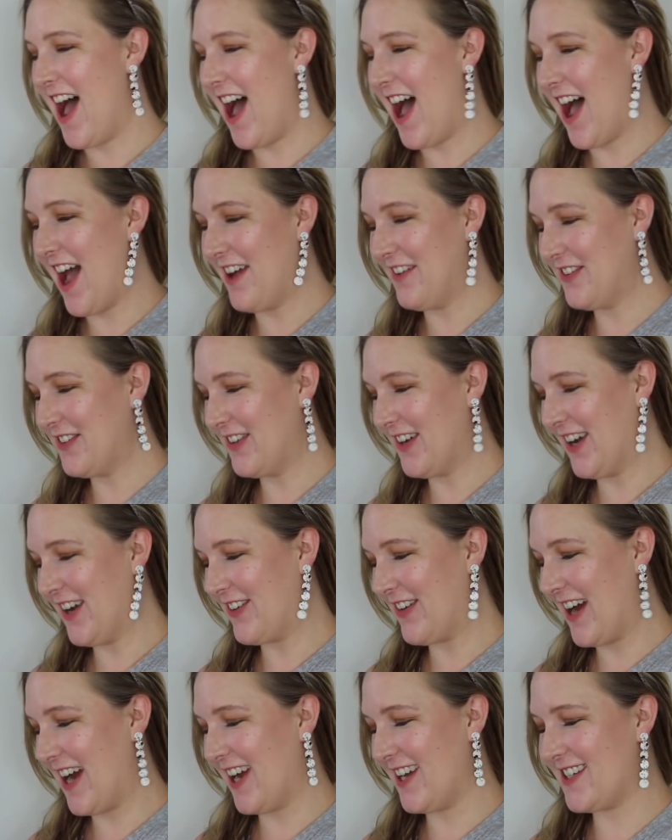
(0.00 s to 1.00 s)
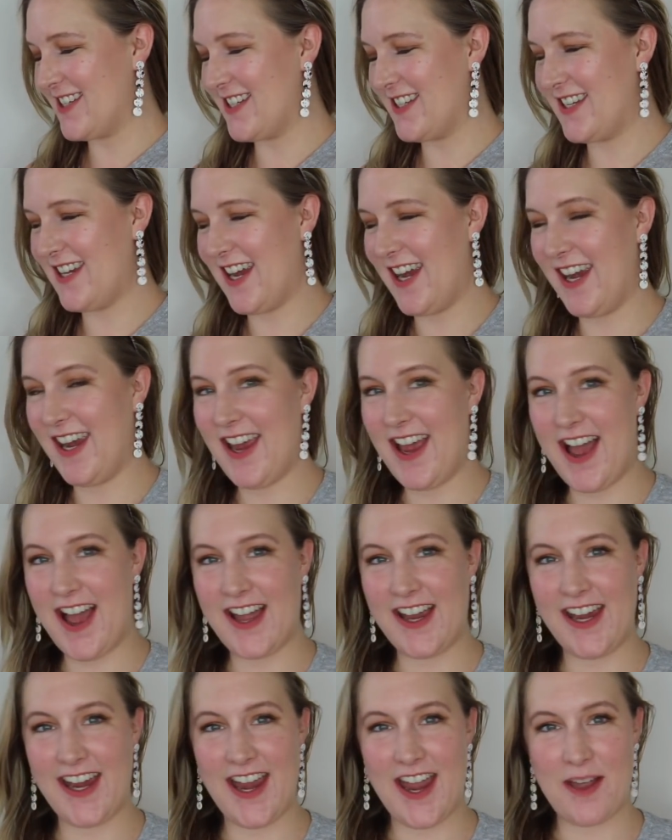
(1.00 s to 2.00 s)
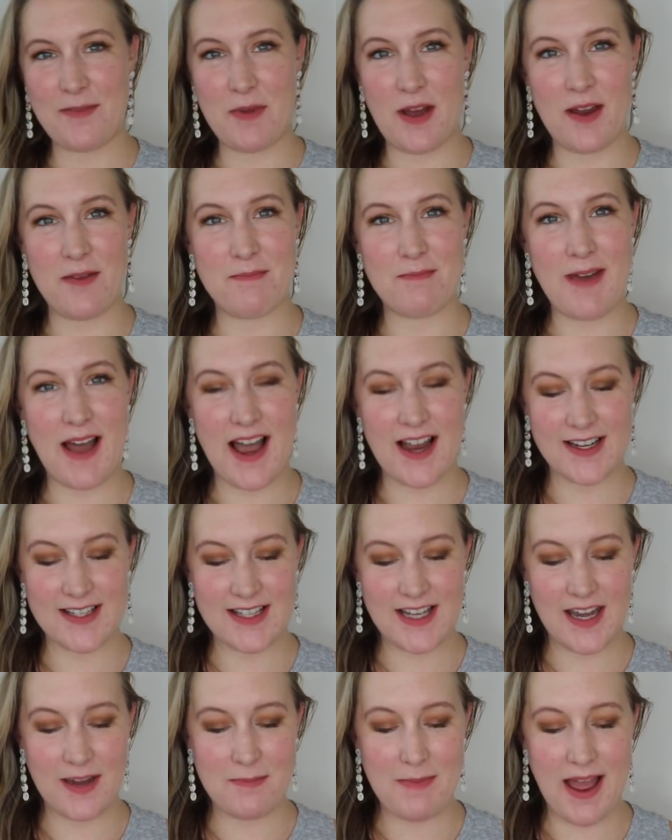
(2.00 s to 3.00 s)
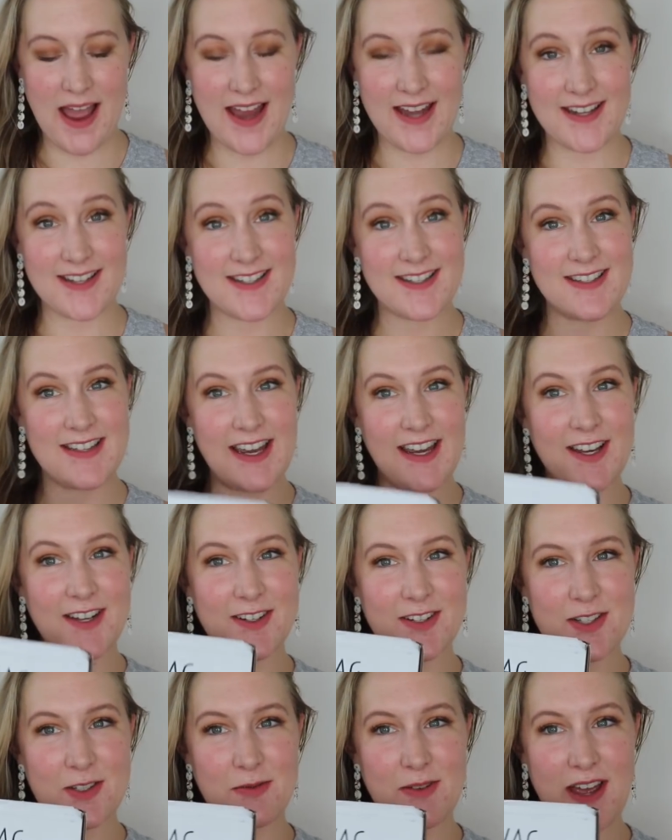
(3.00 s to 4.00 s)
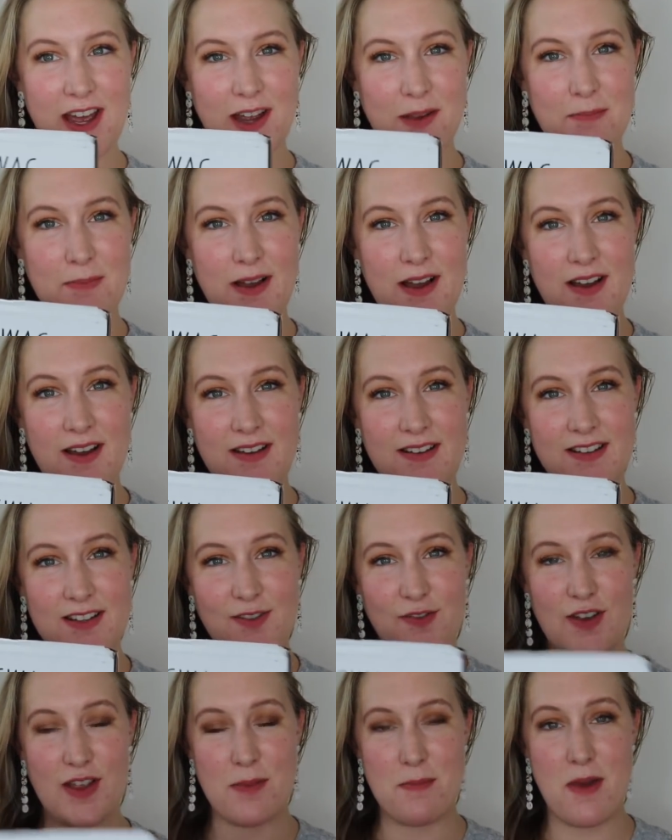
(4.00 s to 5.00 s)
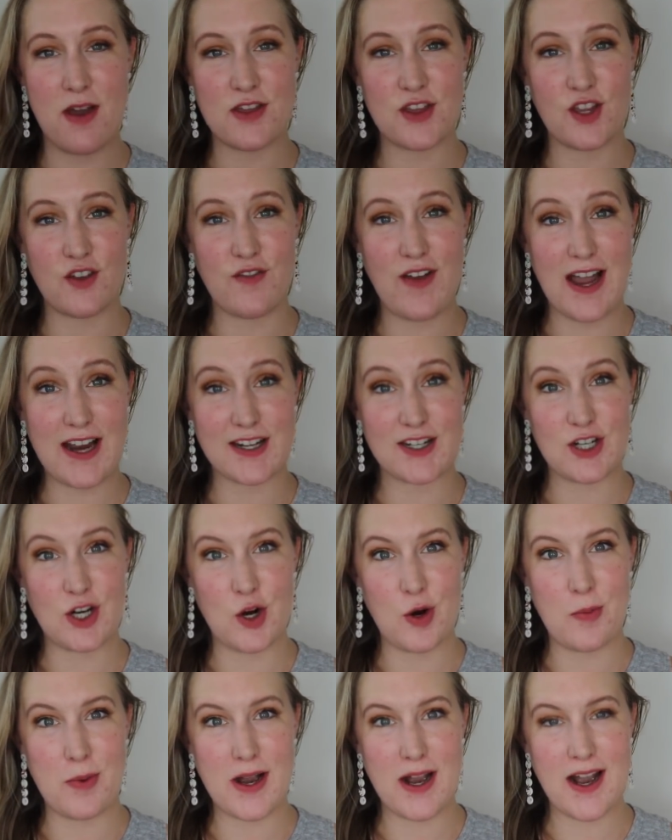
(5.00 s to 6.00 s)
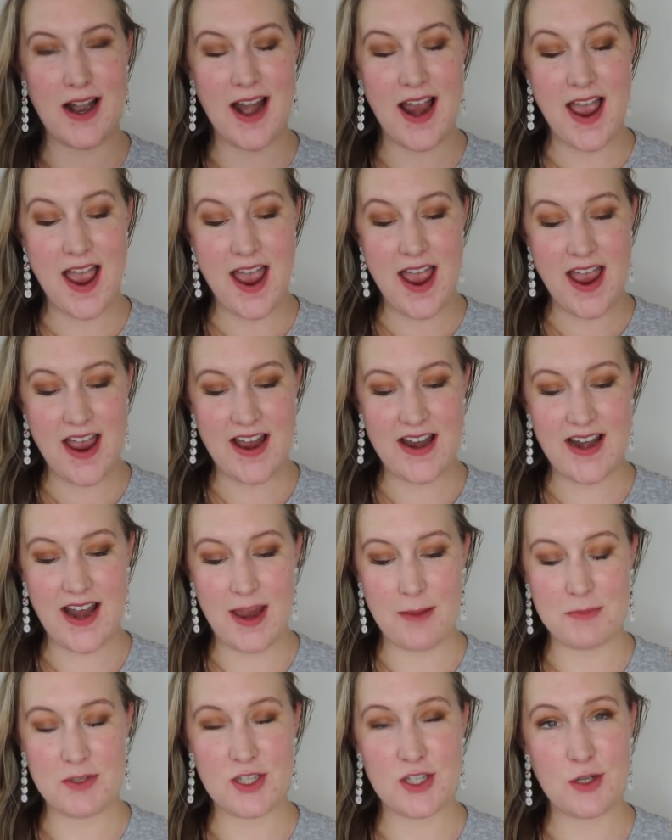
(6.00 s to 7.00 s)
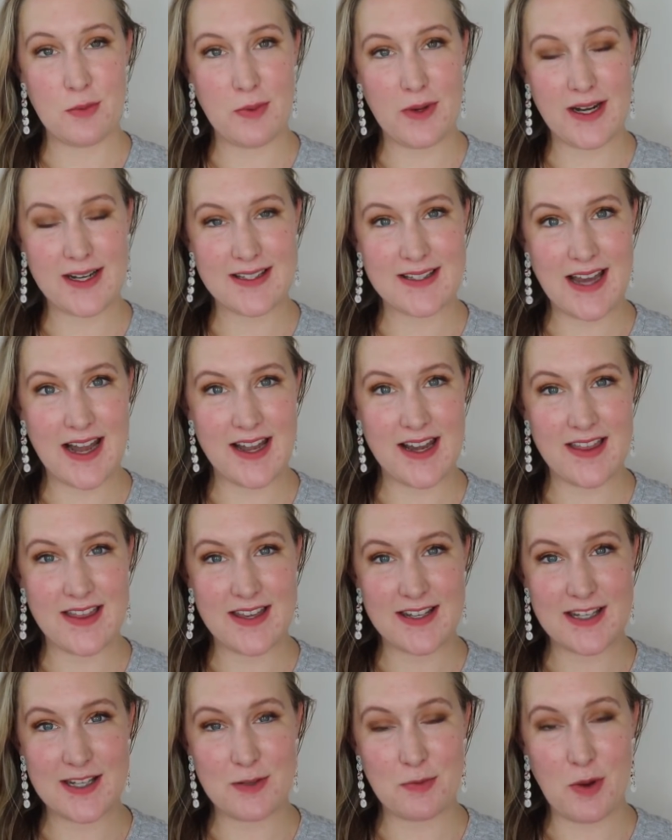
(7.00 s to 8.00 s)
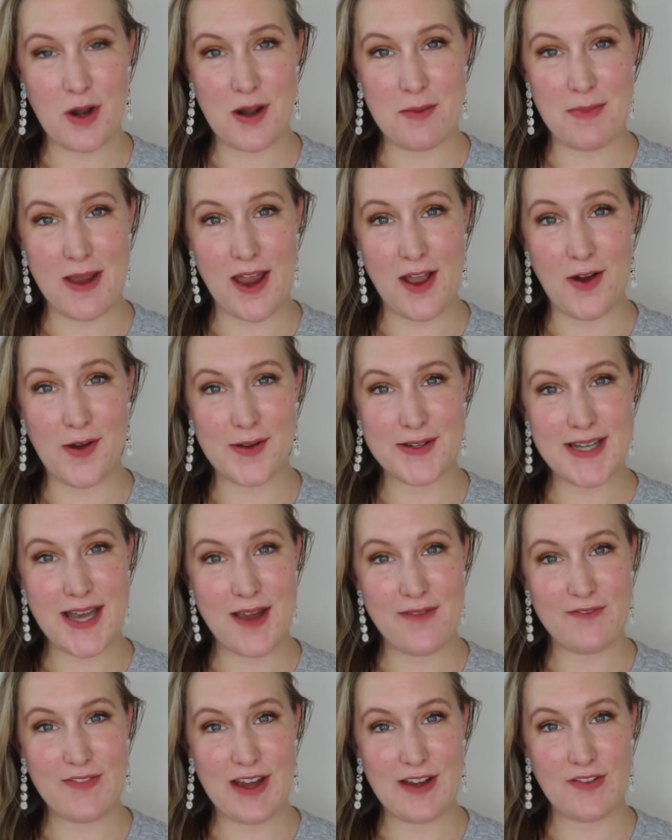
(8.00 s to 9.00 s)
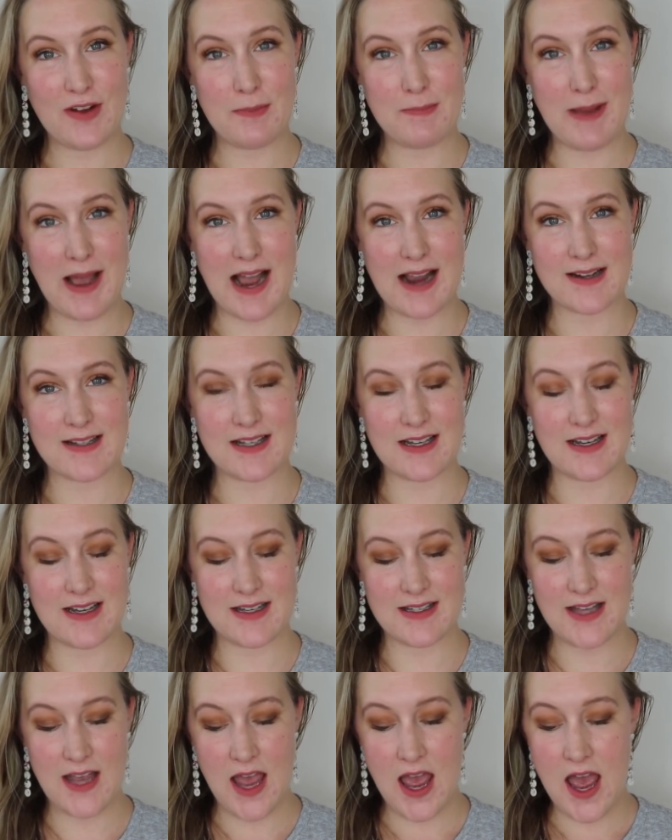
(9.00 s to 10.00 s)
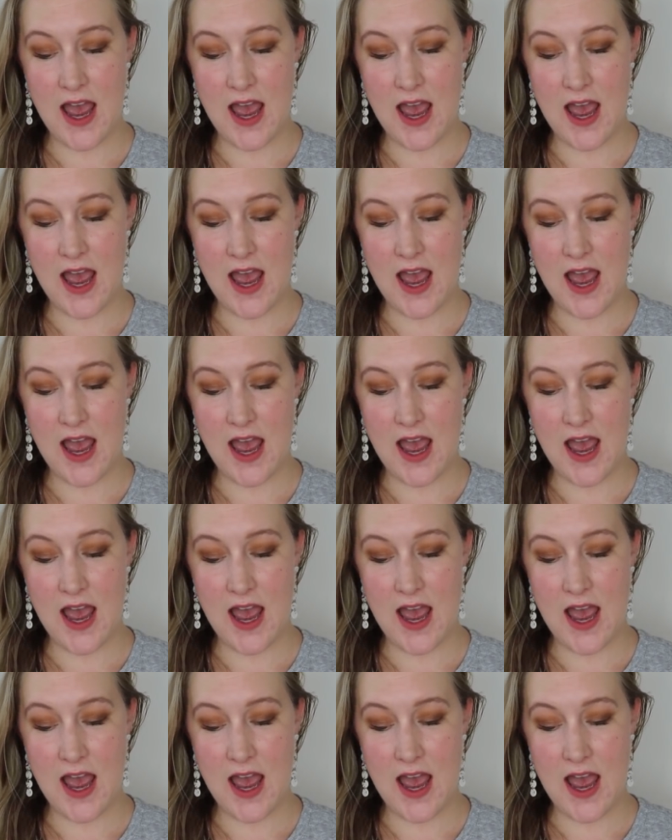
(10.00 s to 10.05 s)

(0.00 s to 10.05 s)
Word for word: I'm doing great. Today I am unboxing my SinglesSwag box for the month of October, and I'm super excited. This is one of my all-time favorite boxes.